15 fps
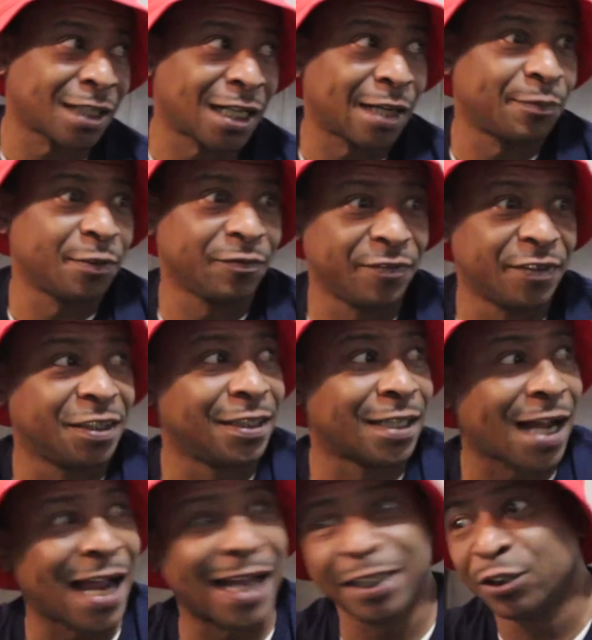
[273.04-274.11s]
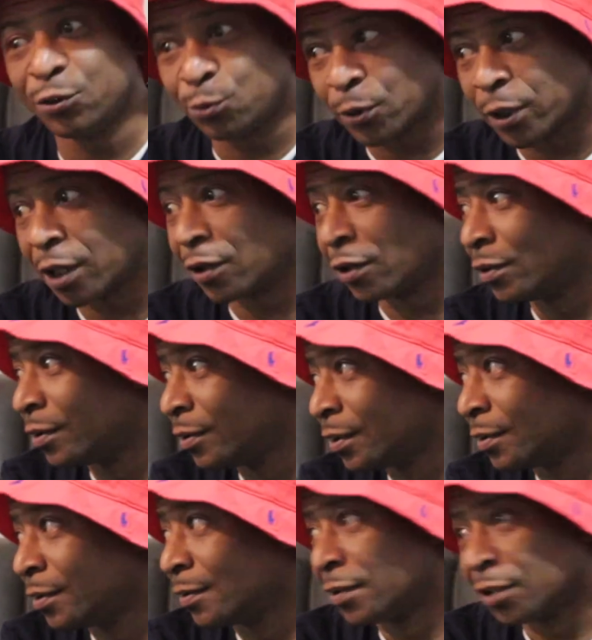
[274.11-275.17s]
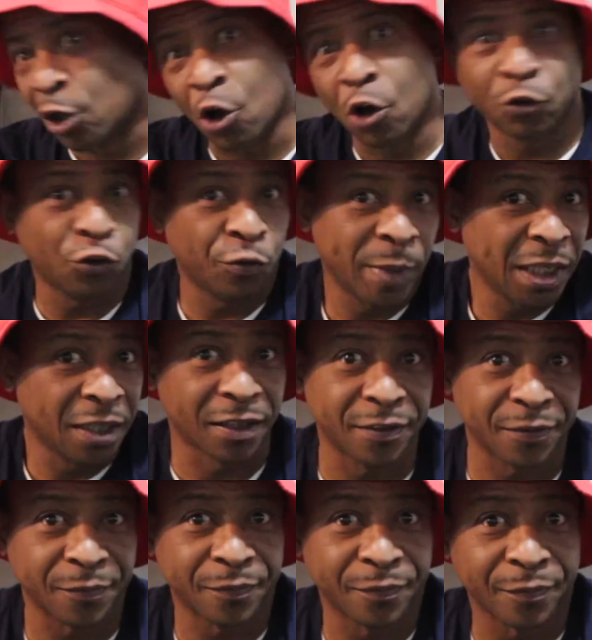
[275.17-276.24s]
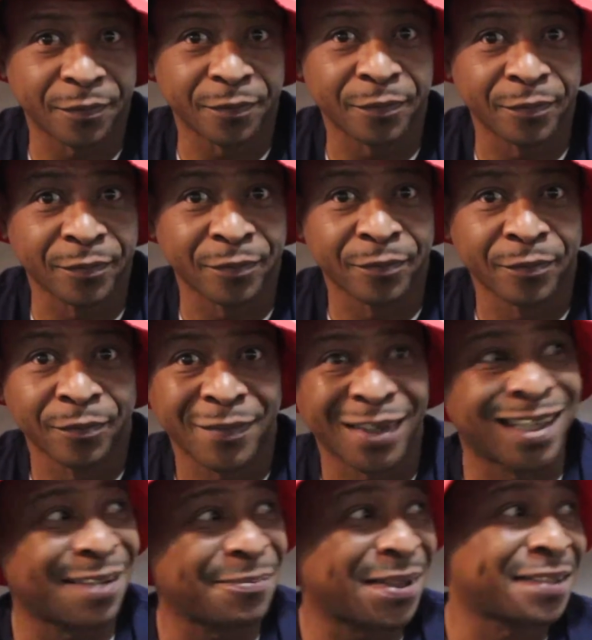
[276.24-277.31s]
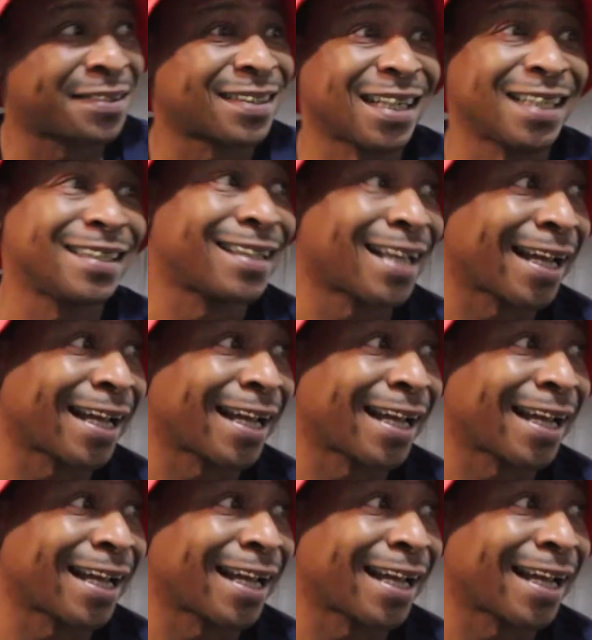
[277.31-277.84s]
time of the nineties, where laws was made, and I'm not saying that